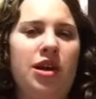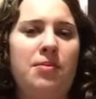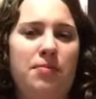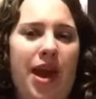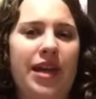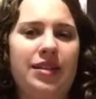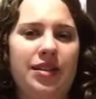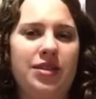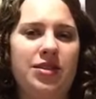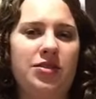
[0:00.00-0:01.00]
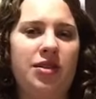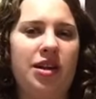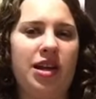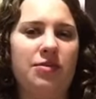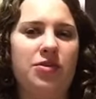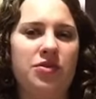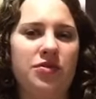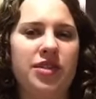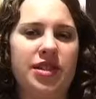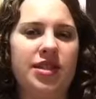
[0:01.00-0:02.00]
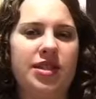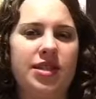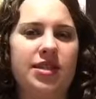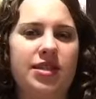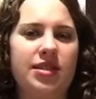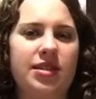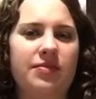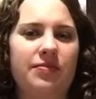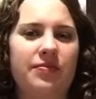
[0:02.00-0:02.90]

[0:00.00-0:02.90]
combat this. They're not able to resist this.